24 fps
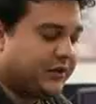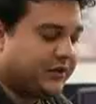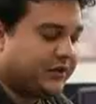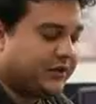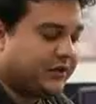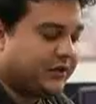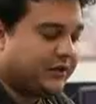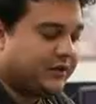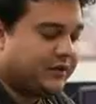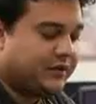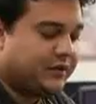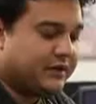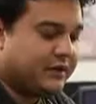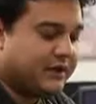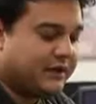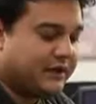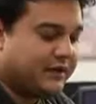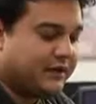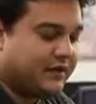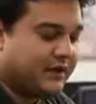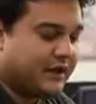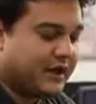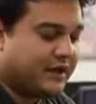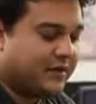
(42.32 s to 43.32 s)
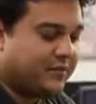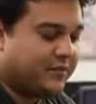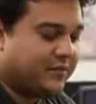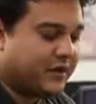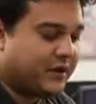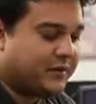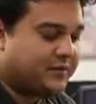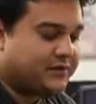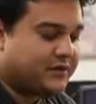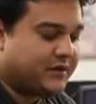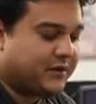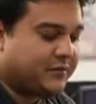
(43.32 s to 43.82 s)
I'm going to go ahead and hit Edit
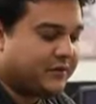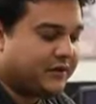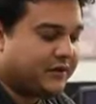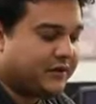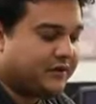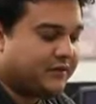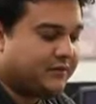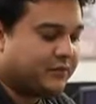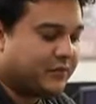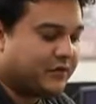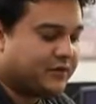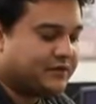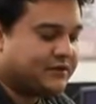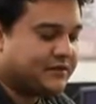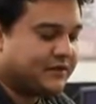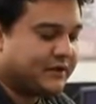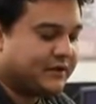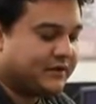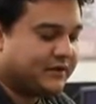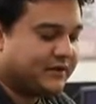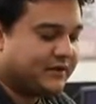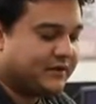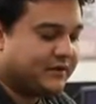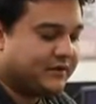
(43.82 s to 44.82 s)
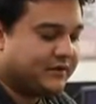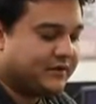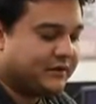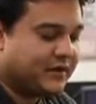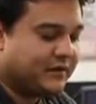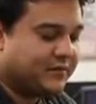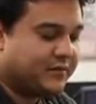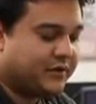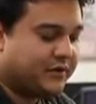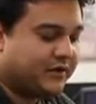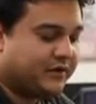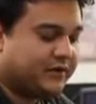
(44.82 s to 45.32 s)
Props up in the mode selector
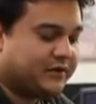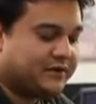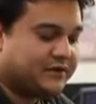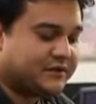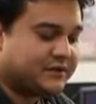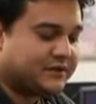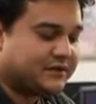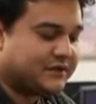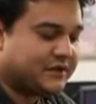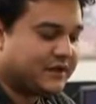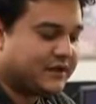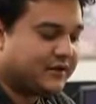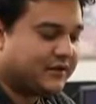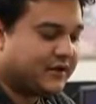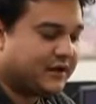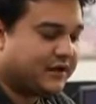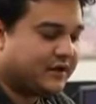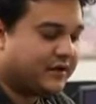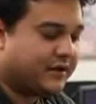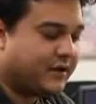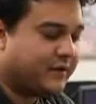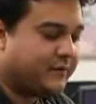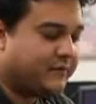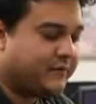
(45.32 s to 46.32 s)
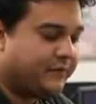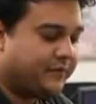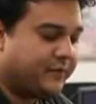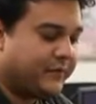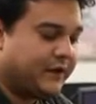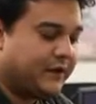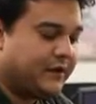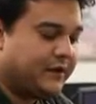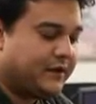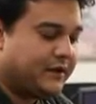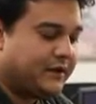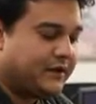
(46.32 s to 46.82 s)
up here. This is the center icon.
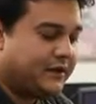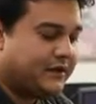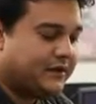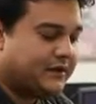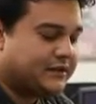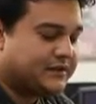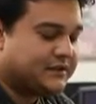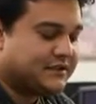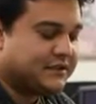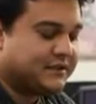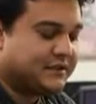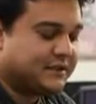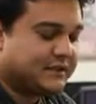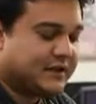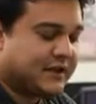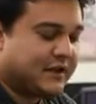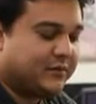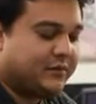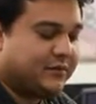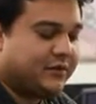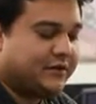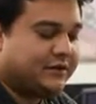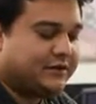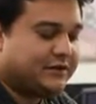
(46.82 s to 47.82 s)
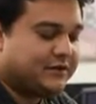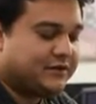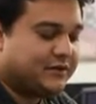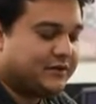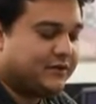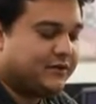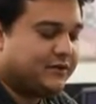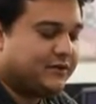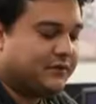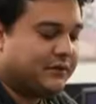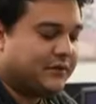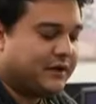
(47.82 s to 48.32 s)
This is going to allow me
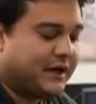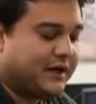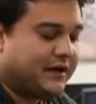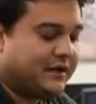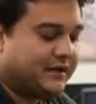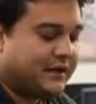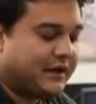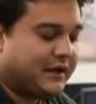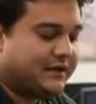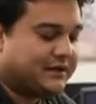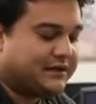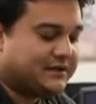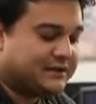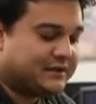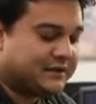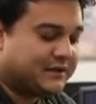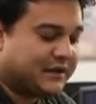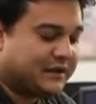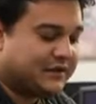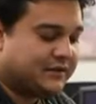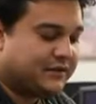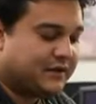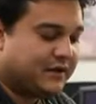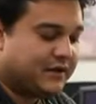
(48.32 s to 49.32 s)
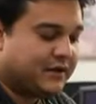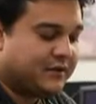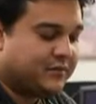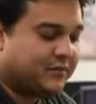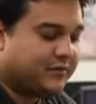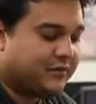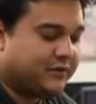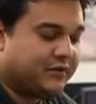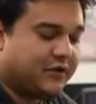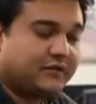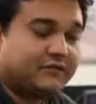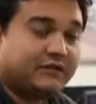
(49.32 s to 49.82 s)
to edit any
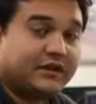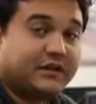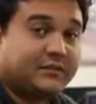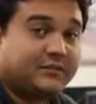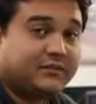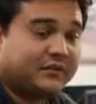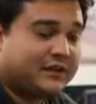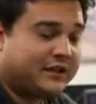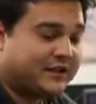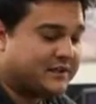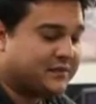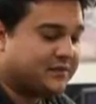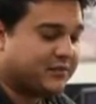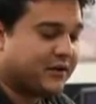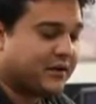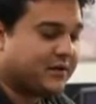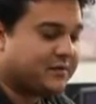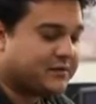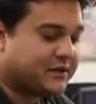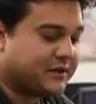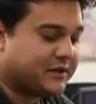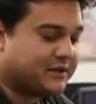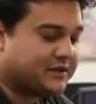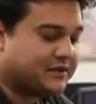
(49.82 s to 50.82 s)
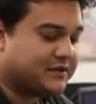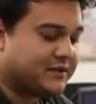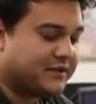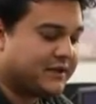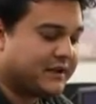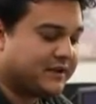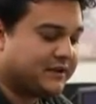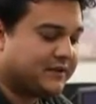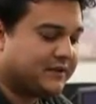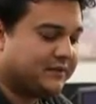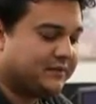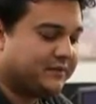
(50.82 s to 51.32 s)
already placed props. I can
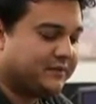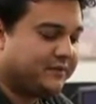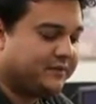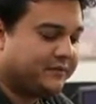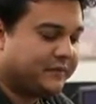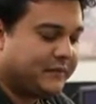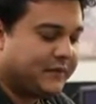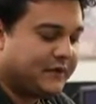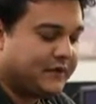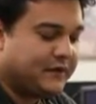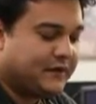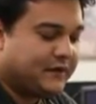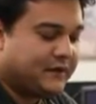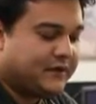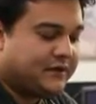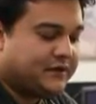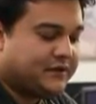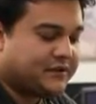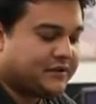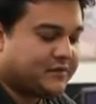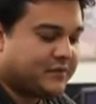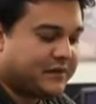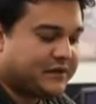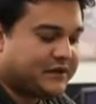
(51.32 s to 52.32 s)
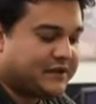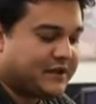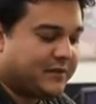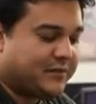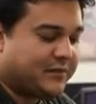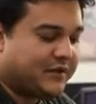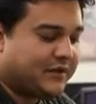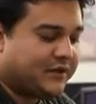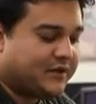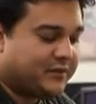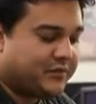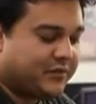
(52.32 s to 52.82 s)
select them just by
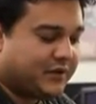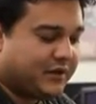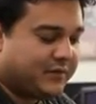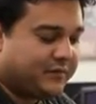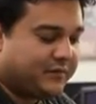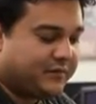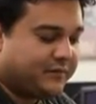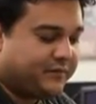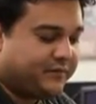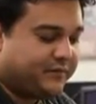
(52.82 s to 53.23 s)
tapping on the prop.